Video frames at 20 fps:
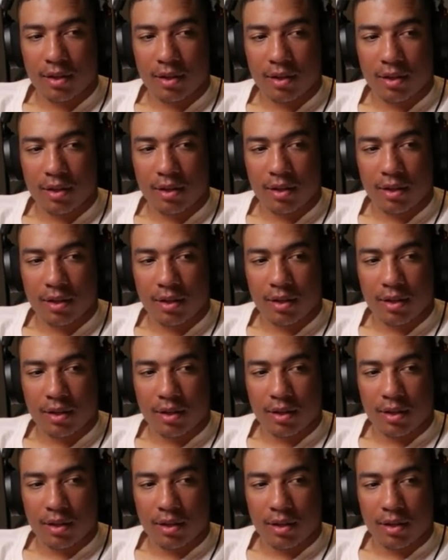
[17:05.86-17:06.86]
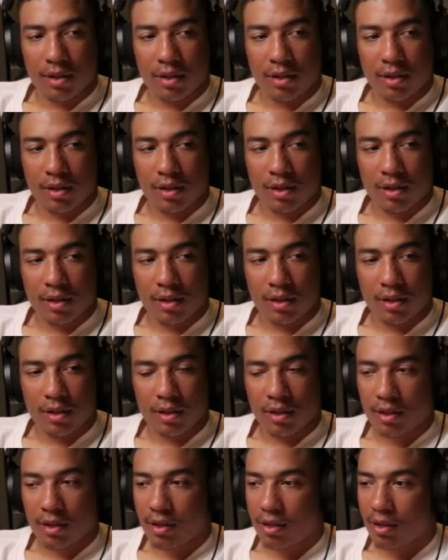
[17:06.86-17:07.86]

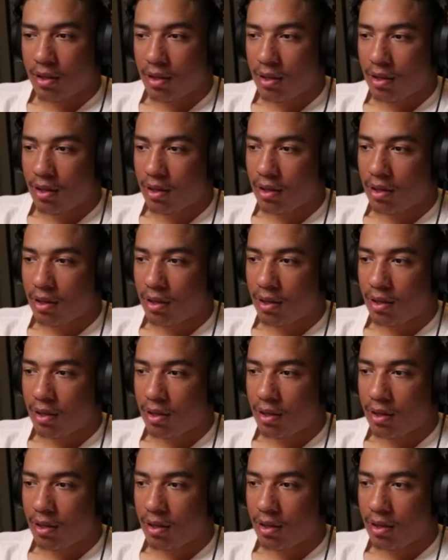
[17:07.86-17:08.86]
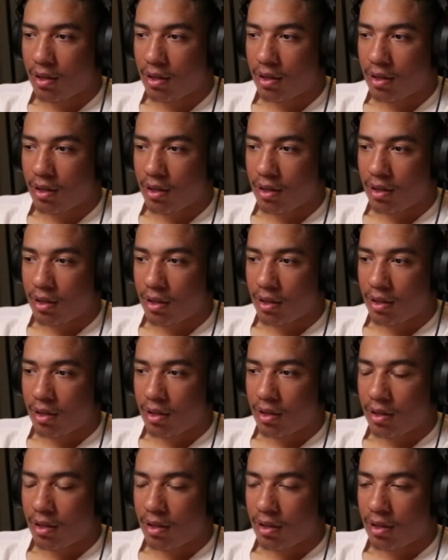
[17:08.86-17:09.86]

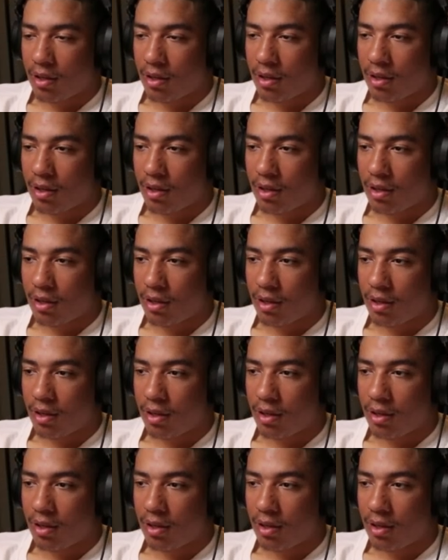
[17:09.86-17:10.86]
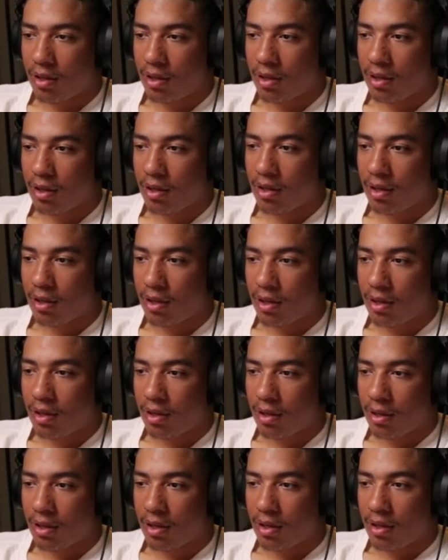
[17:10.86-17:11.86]

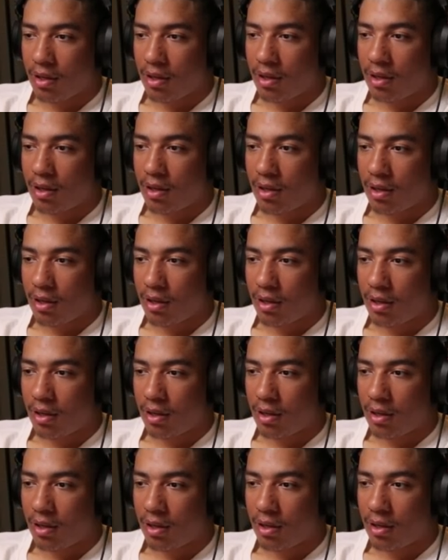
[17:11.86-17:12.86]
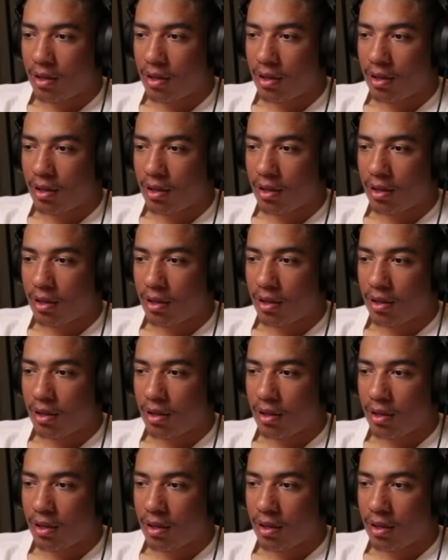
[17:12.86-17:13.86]
No words are spoken by the person on screen.